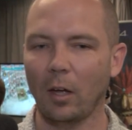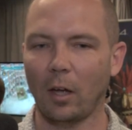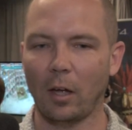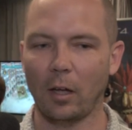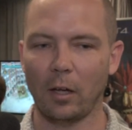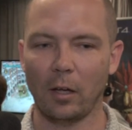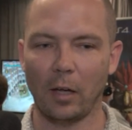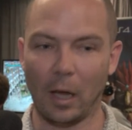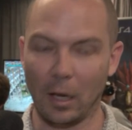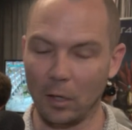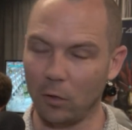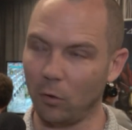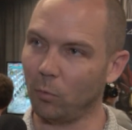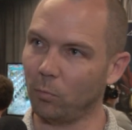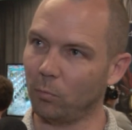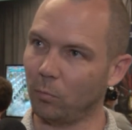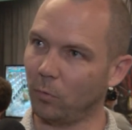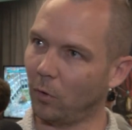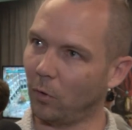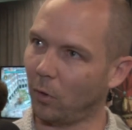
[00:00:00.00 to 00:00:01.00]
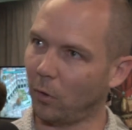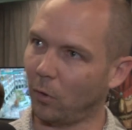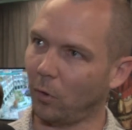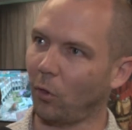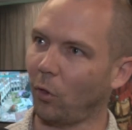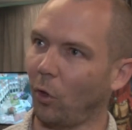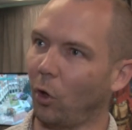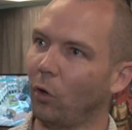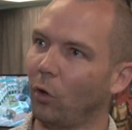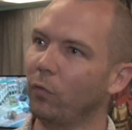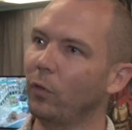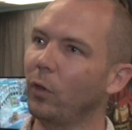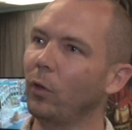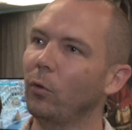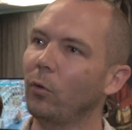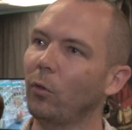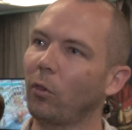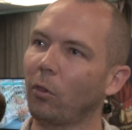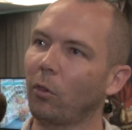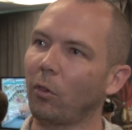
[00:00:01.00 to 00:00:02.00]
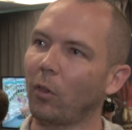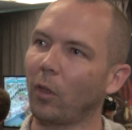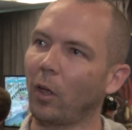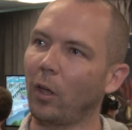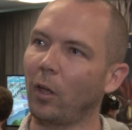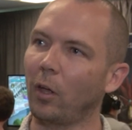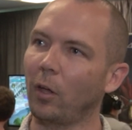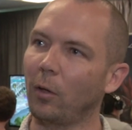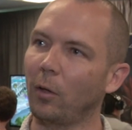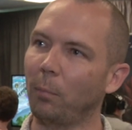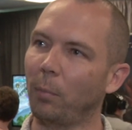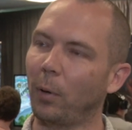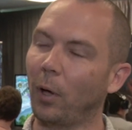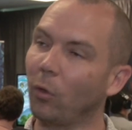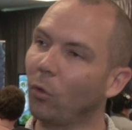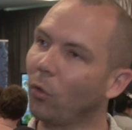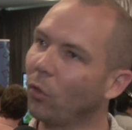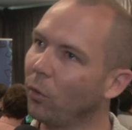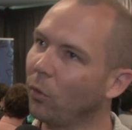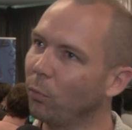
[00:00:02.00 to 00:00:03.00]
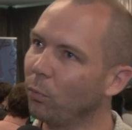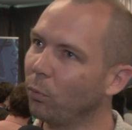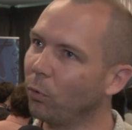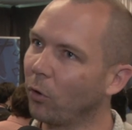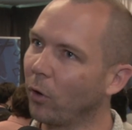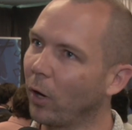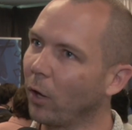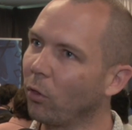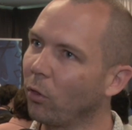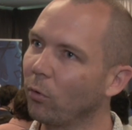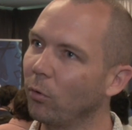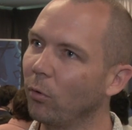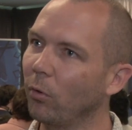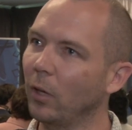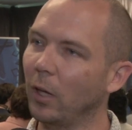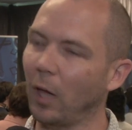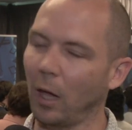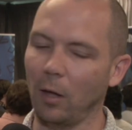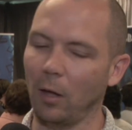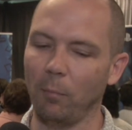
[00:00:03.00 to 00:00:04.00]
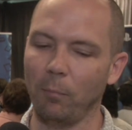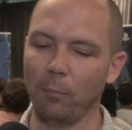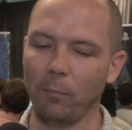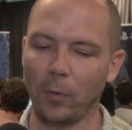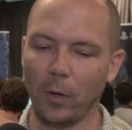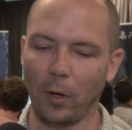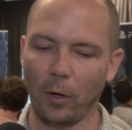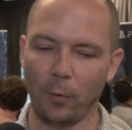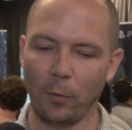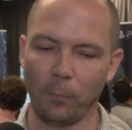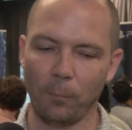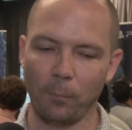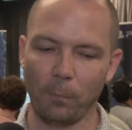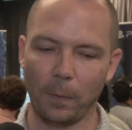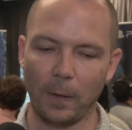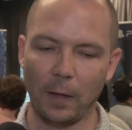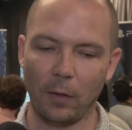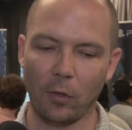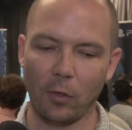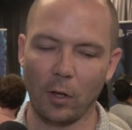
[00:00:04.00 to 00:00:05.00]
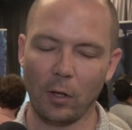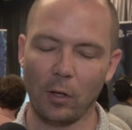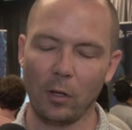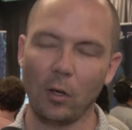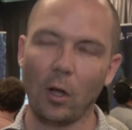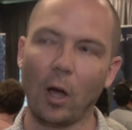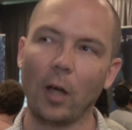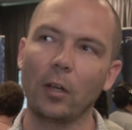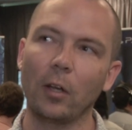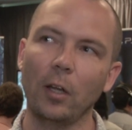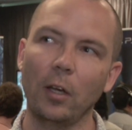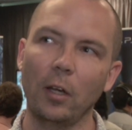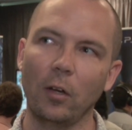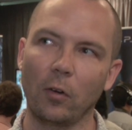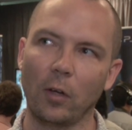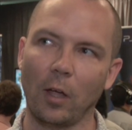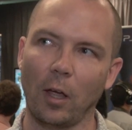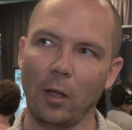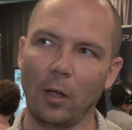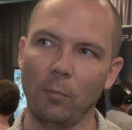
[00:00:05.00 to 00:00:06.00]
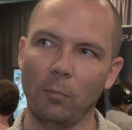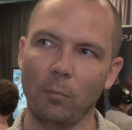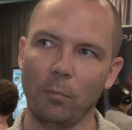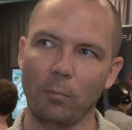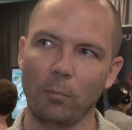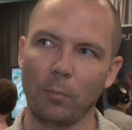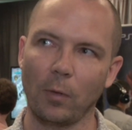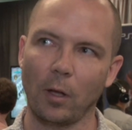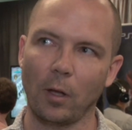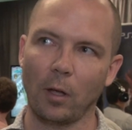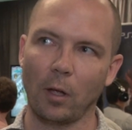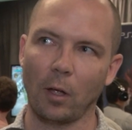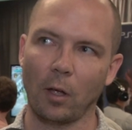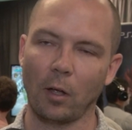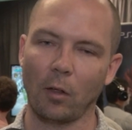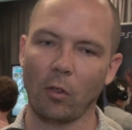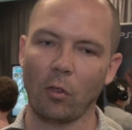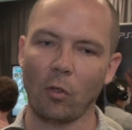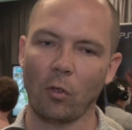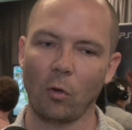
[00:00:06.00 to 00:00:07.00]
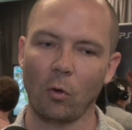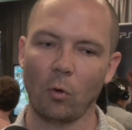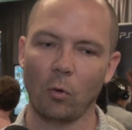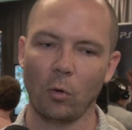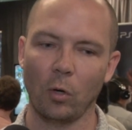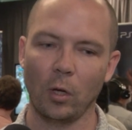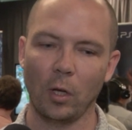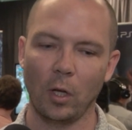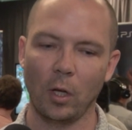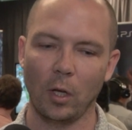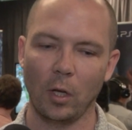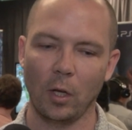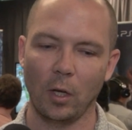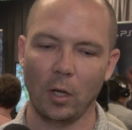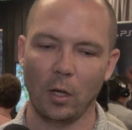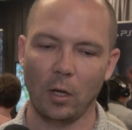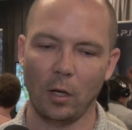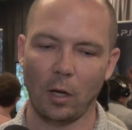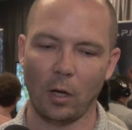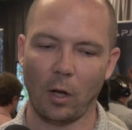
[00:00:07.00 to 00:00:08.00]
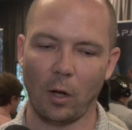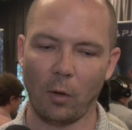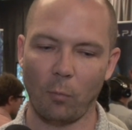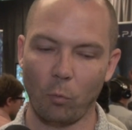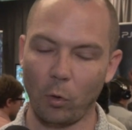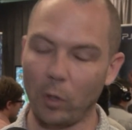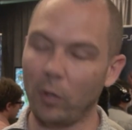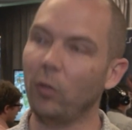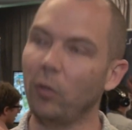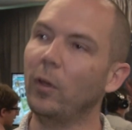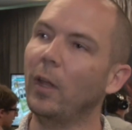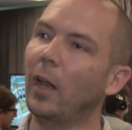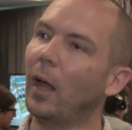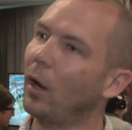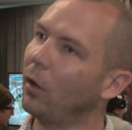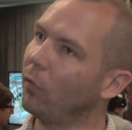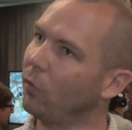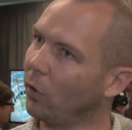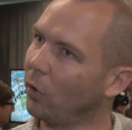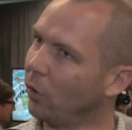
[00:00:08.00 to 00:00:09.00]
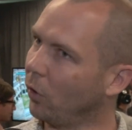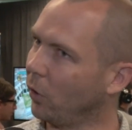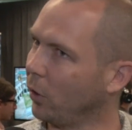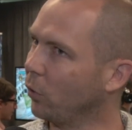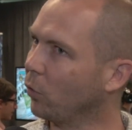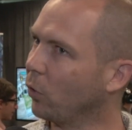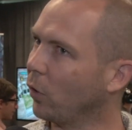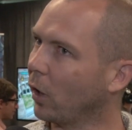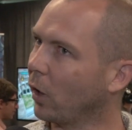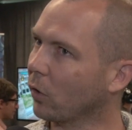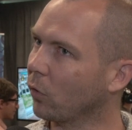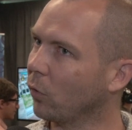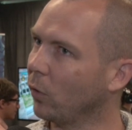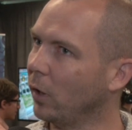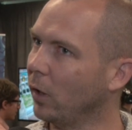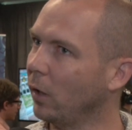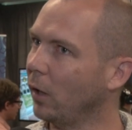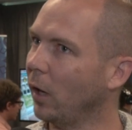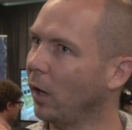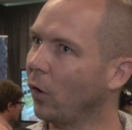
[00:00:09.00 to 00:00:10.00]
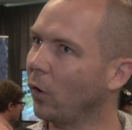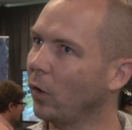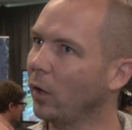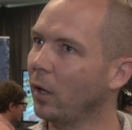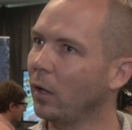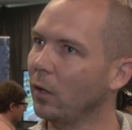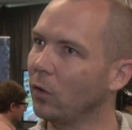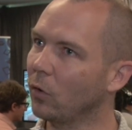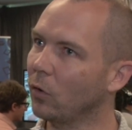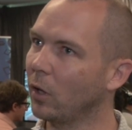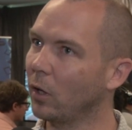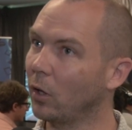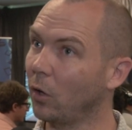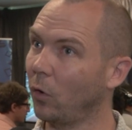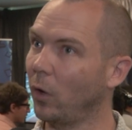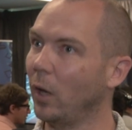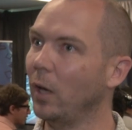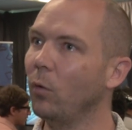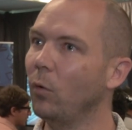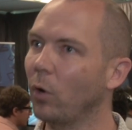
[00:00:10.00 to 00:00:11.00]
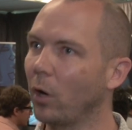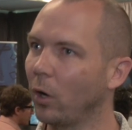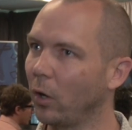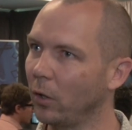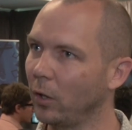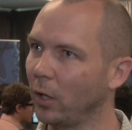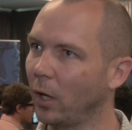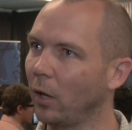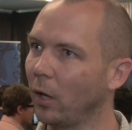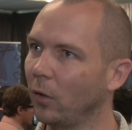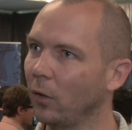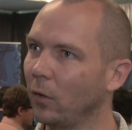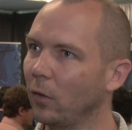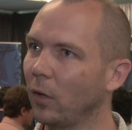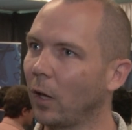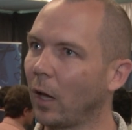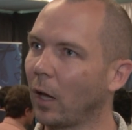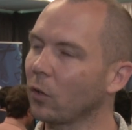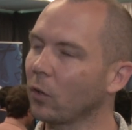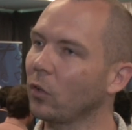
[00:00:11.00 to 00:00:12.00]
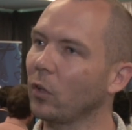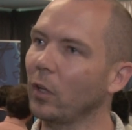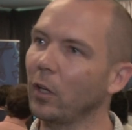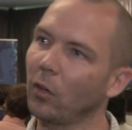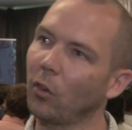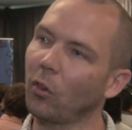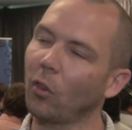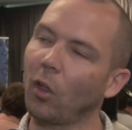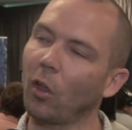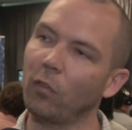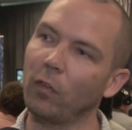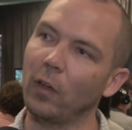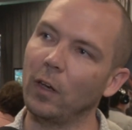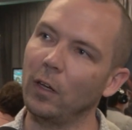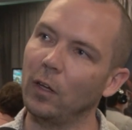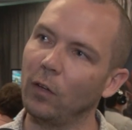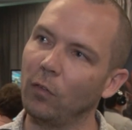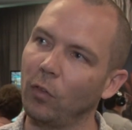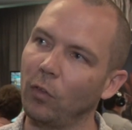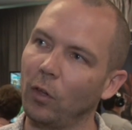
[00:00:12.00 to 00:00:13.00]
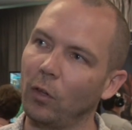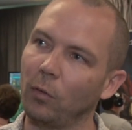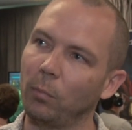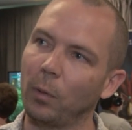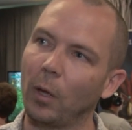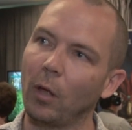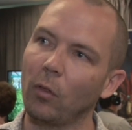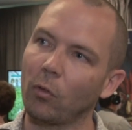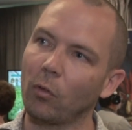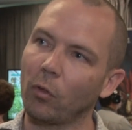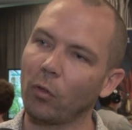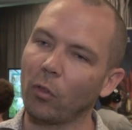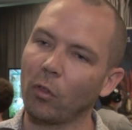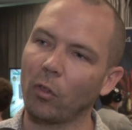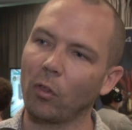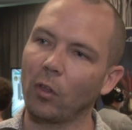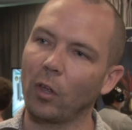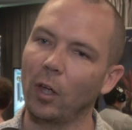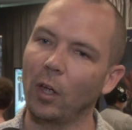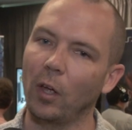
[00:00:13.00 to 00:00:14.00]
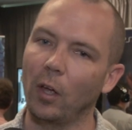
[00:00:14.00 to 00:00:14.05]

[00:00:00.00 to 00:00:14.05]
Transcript: Uh, and you solve those uh, puzzles and progress through the game. Um, it's a nonlinear game, uh, so um, once you get out of the little introductory area, you can go anywhere on the island actually and solve any of the puzzles.